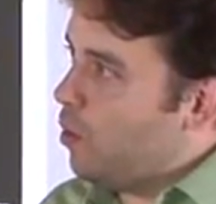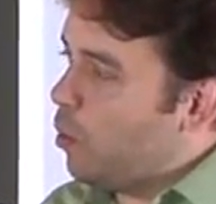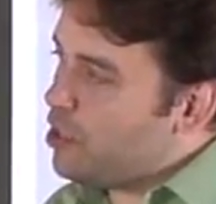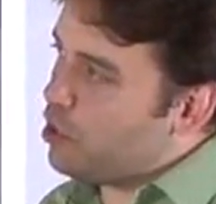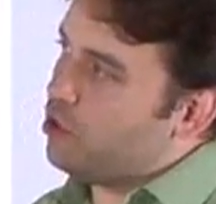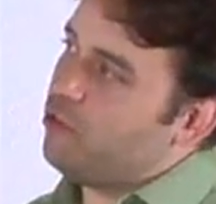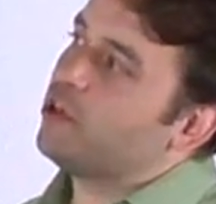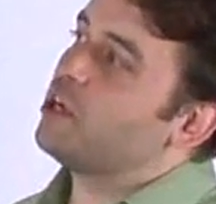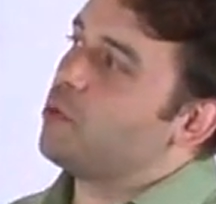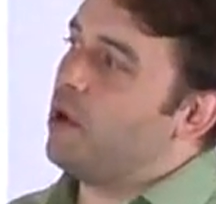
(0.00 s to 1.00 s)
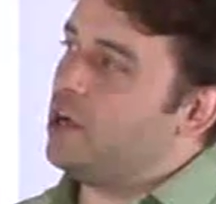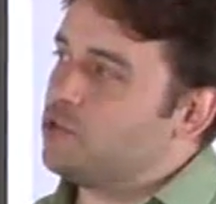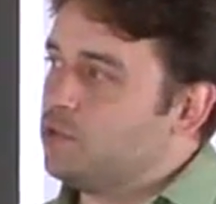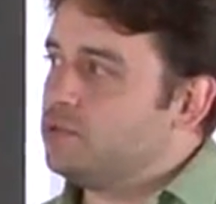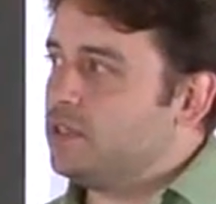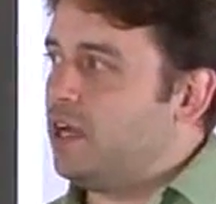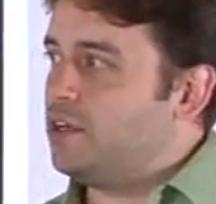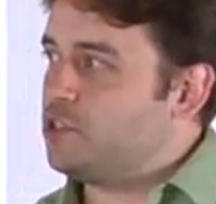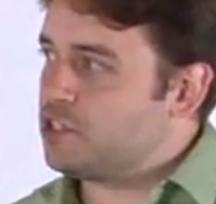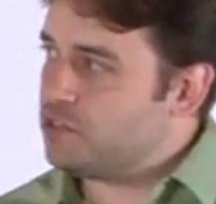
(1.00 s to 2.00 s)
when you're configuring your module,
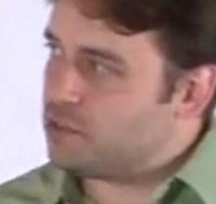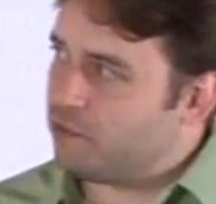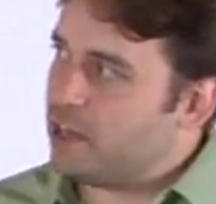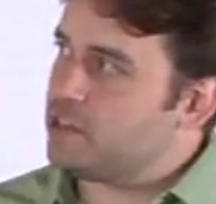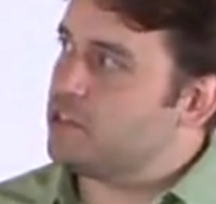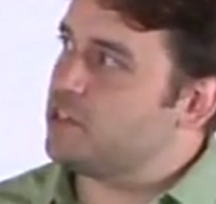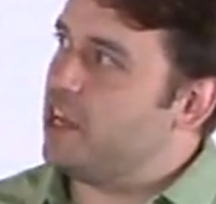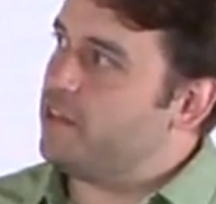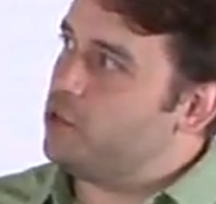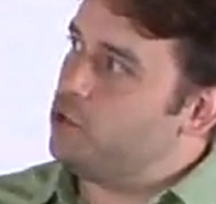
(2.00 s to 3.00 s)
just suffice it to say that